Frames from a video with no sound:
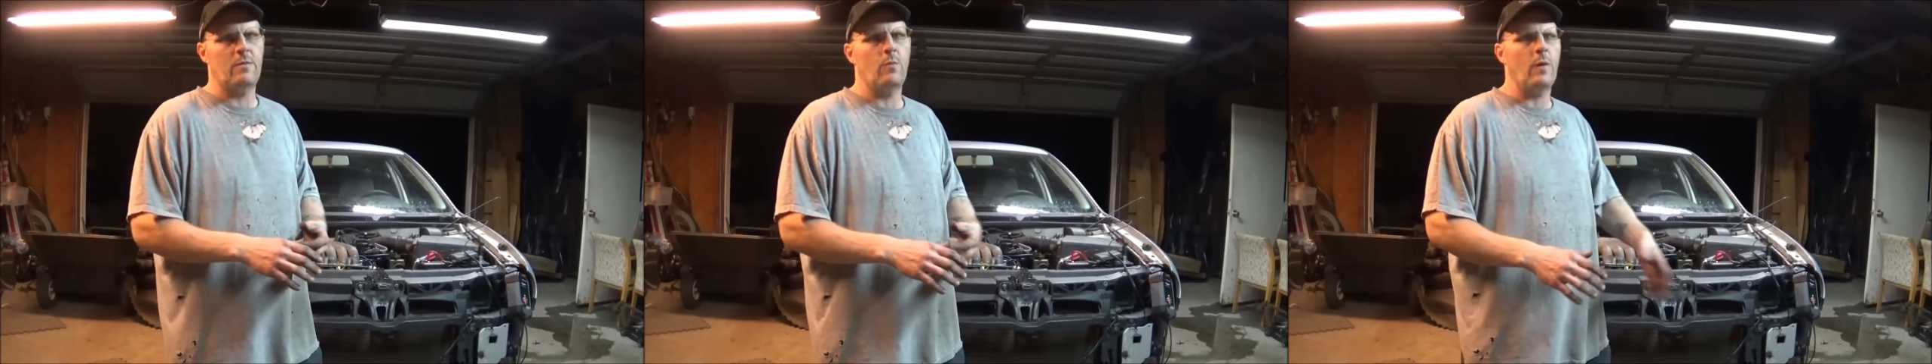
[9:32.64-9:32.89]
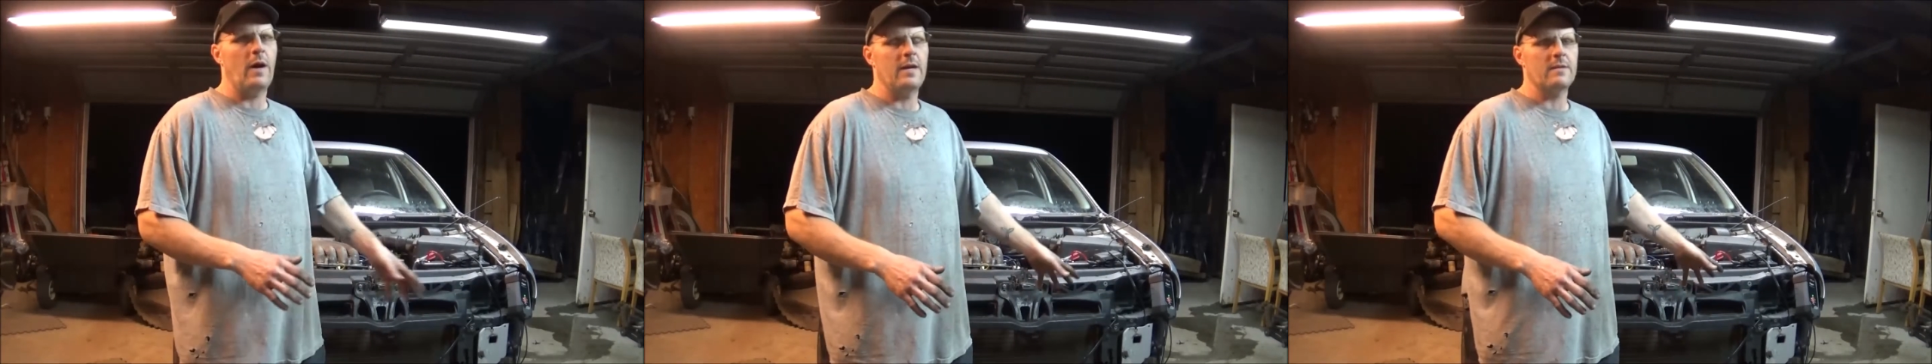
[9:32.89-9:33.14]

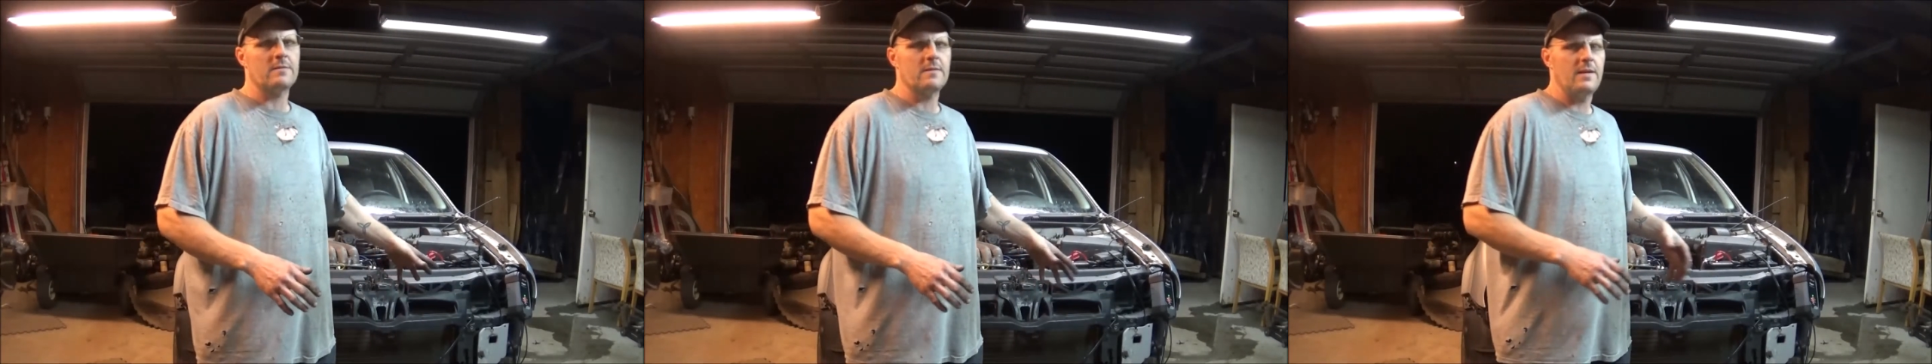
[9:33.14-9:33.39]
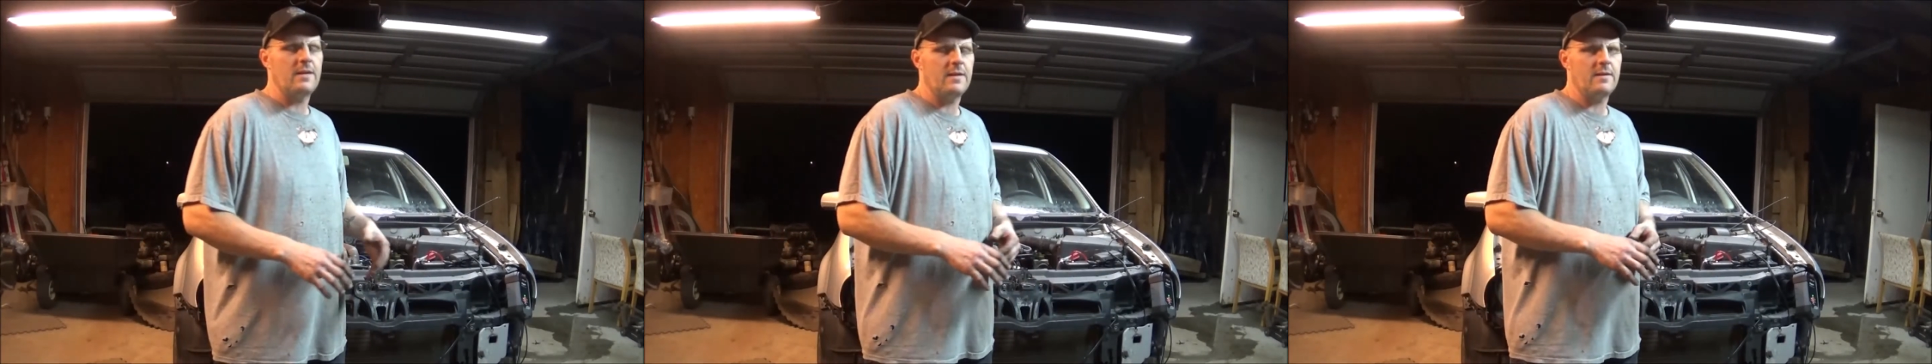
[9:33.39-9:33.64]
why it's
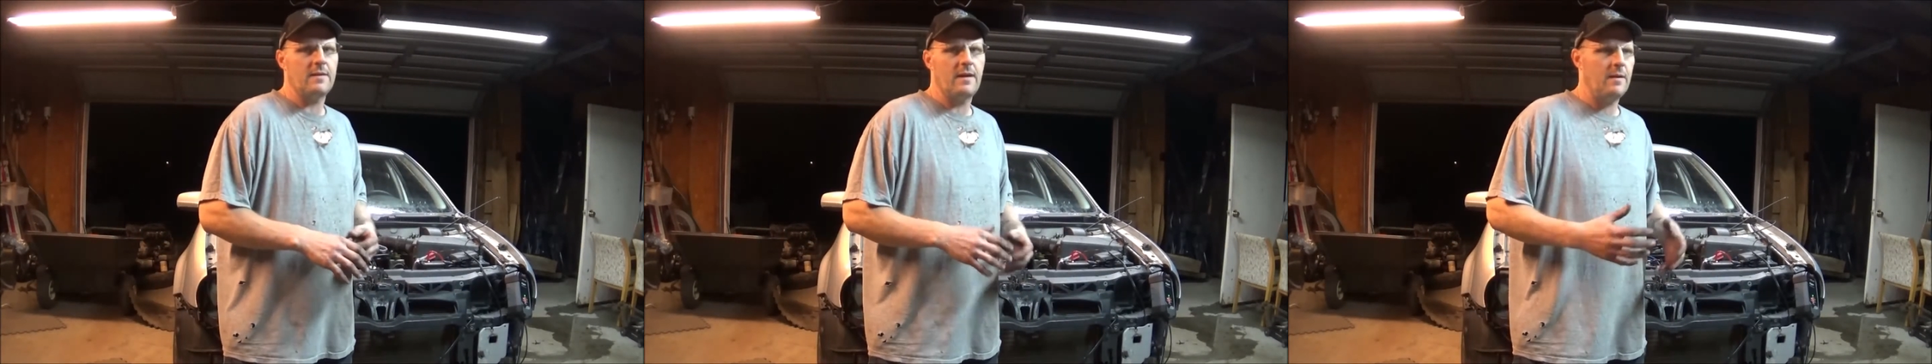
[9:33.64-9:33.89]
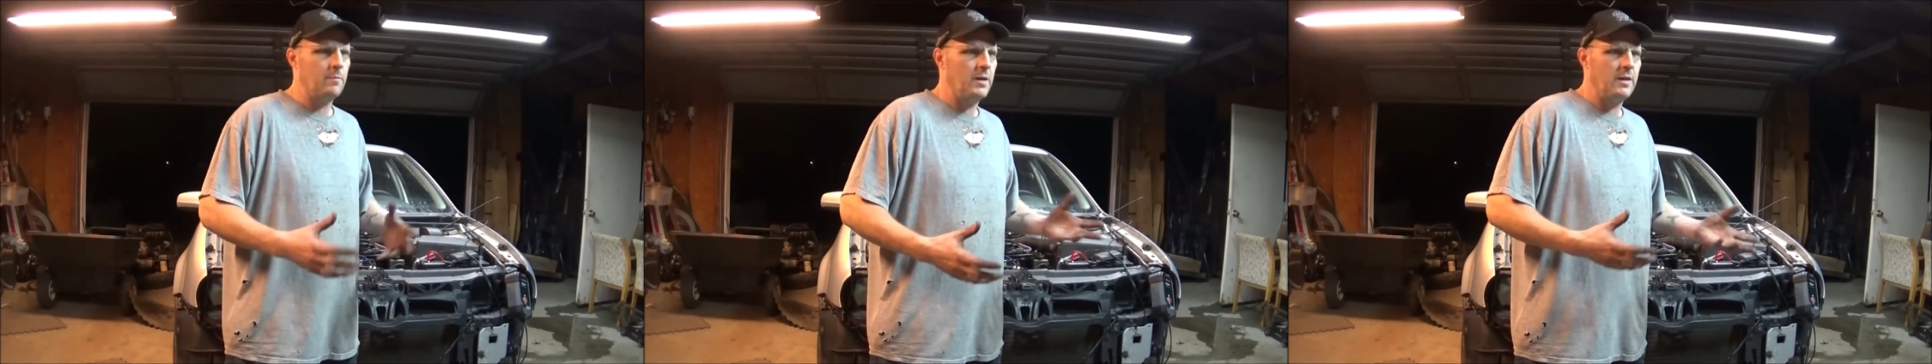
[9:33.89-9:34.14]
leaking.
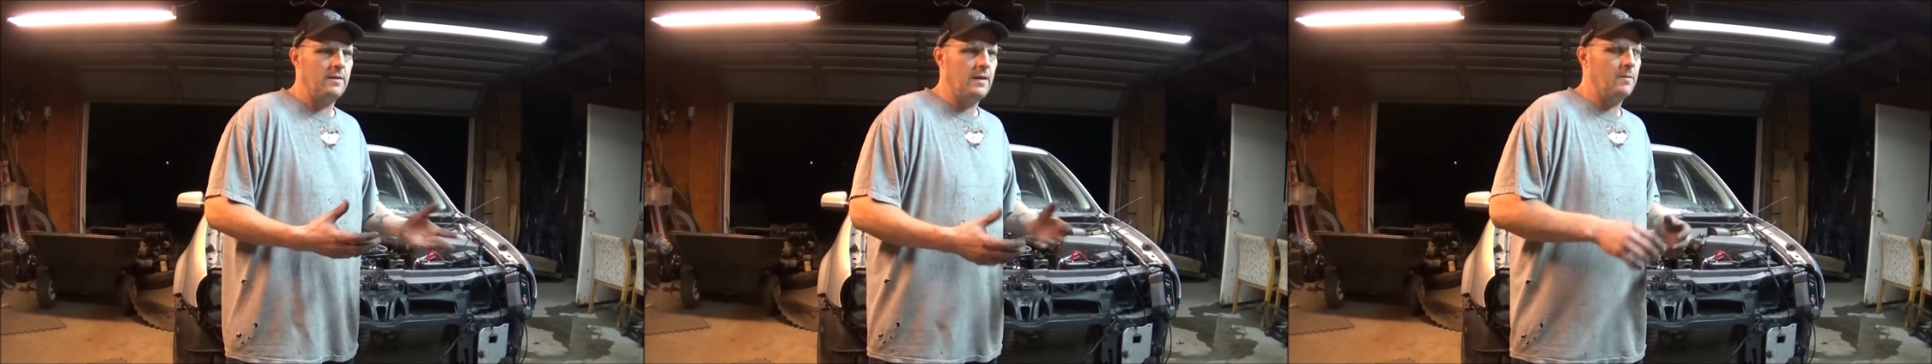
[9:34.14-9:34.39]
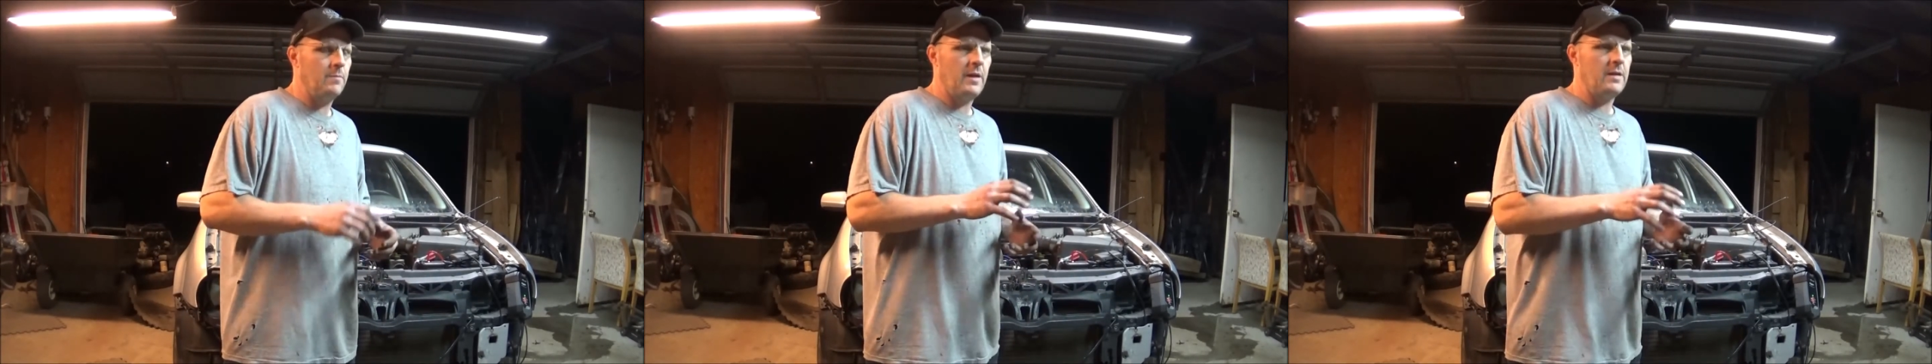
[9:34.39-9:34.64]
I mean,
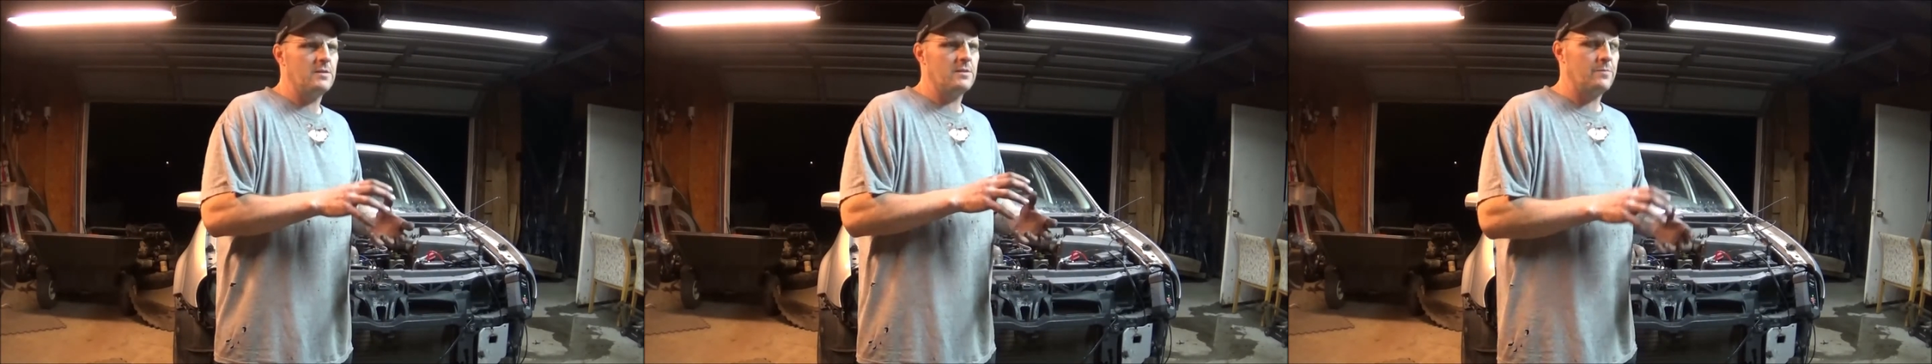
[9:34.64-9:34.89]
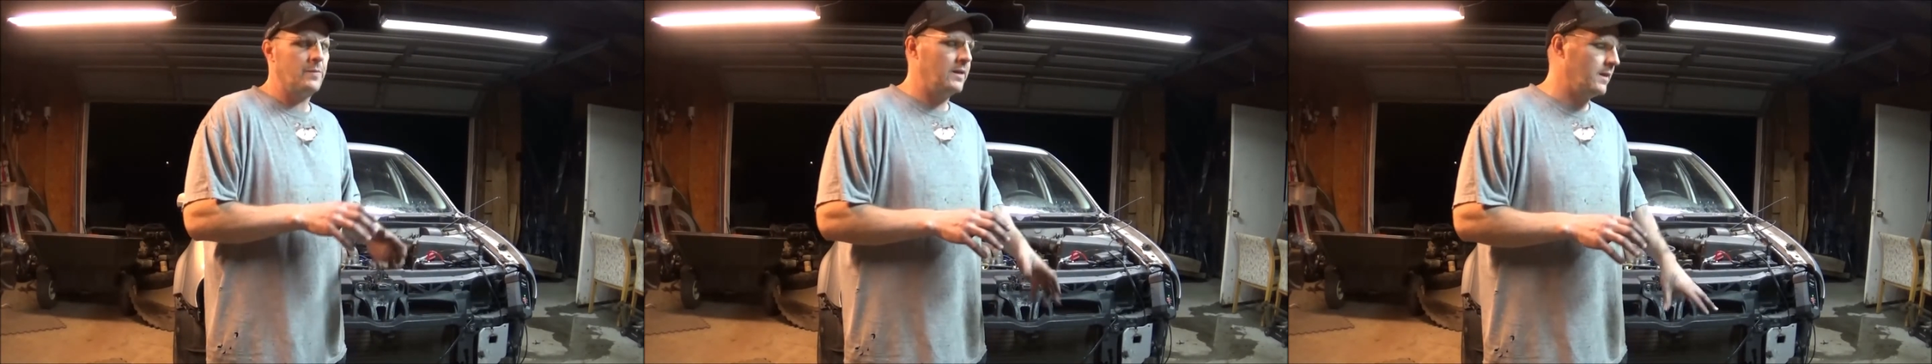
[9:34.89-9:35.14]
it may
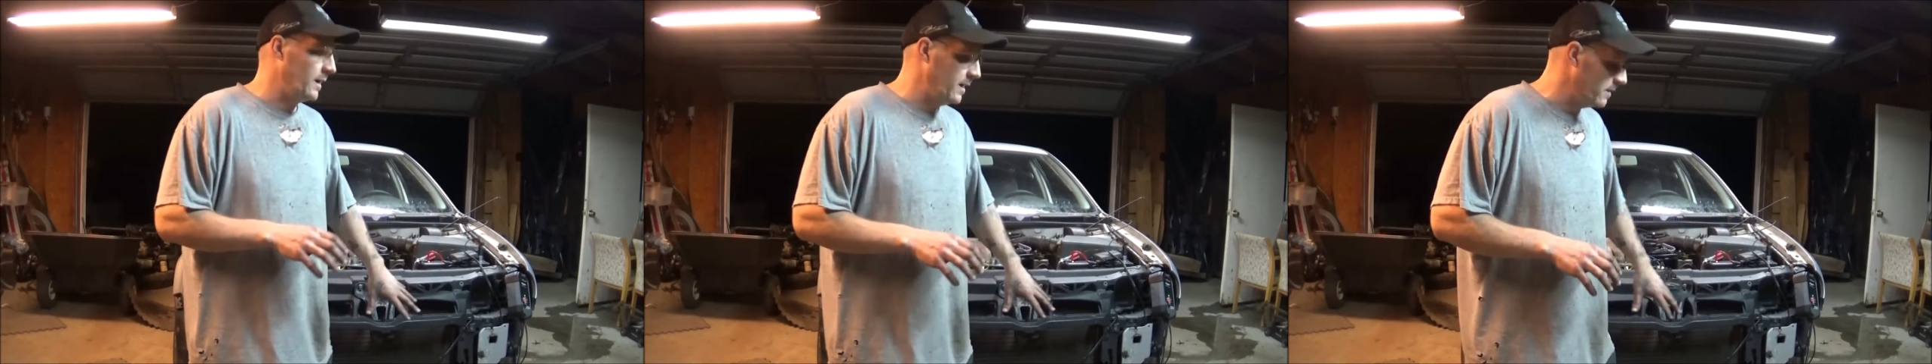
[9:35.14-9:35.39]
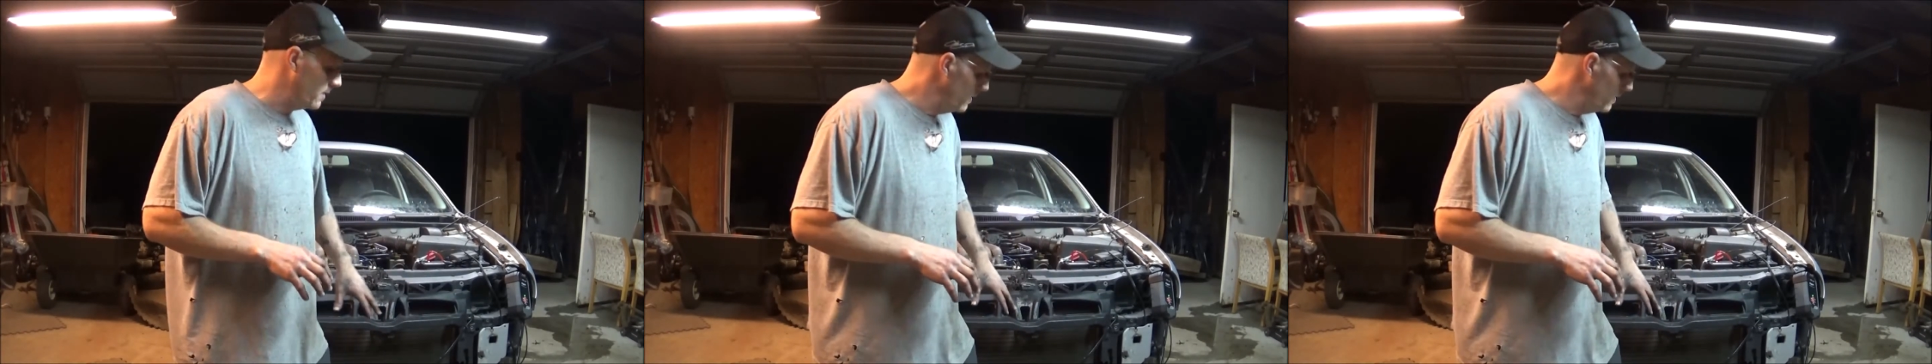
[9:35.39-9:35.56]
just be like